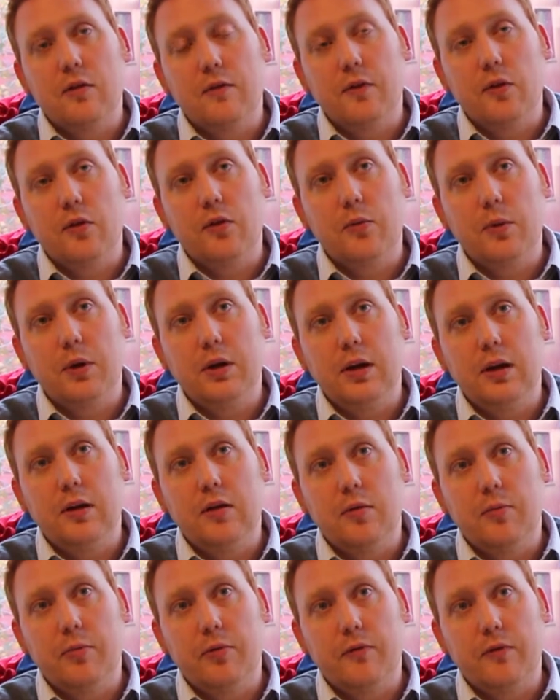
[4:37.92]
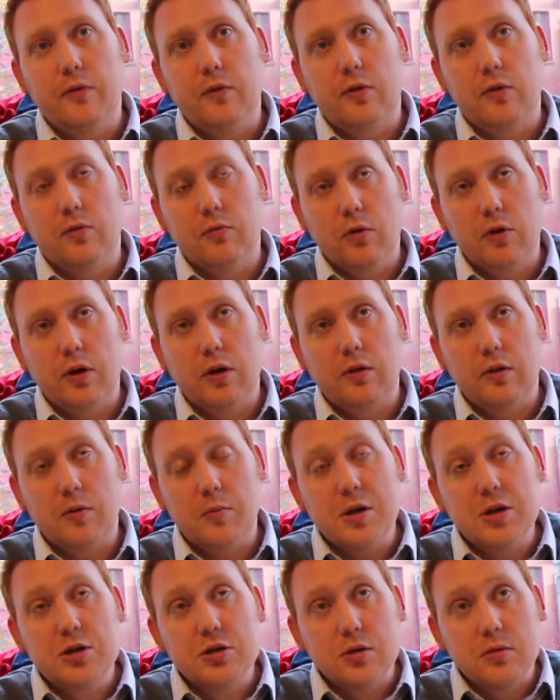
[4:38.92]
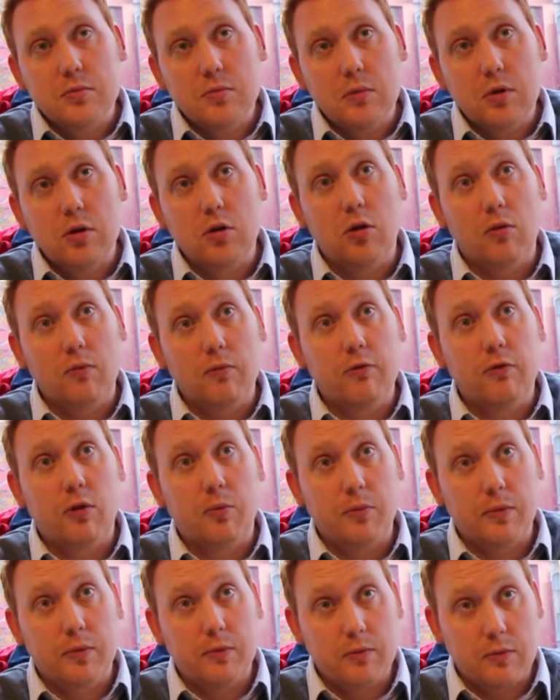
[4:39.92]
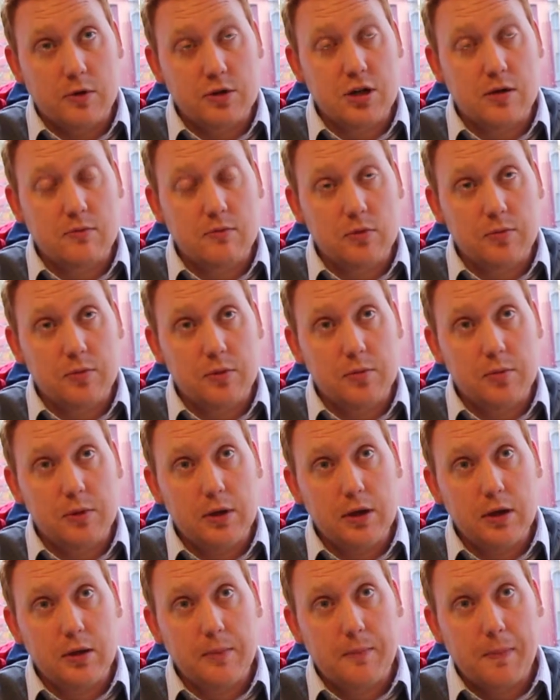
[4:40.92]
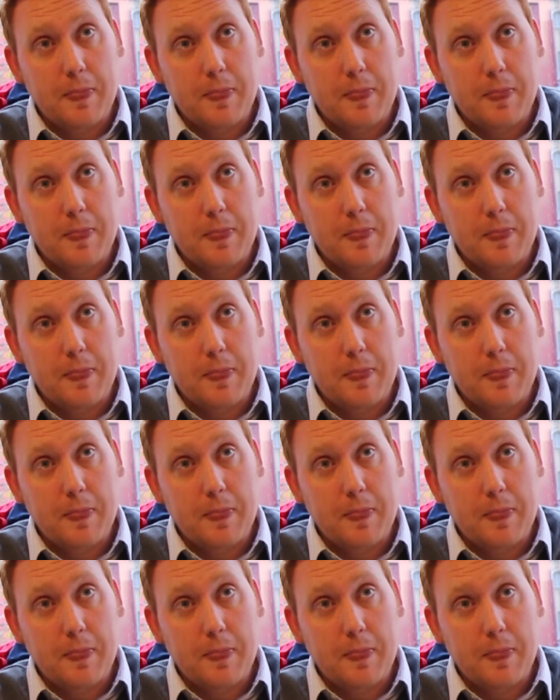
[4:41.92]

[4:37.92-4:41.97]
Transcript: of the funds we need to run the mission come from the general public.